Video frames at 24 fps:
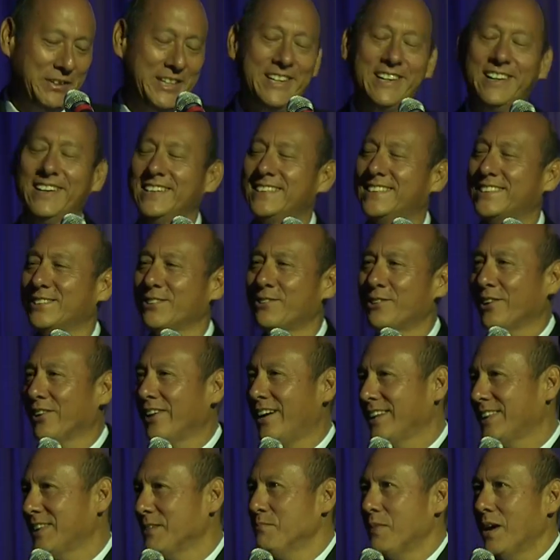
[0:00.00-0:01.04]
but you know, it's sort
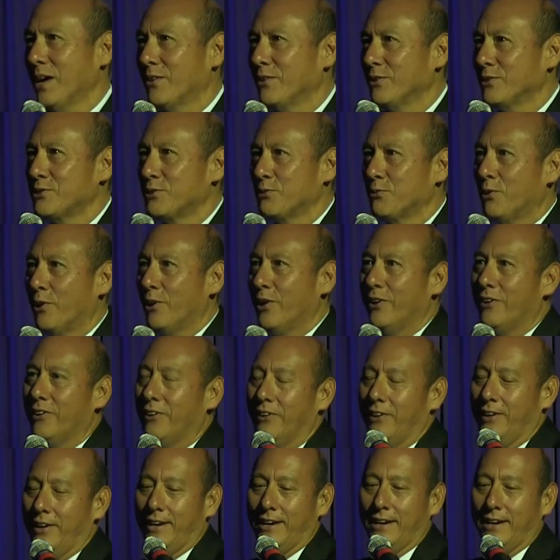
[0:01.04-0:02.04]
of like the medals you wear.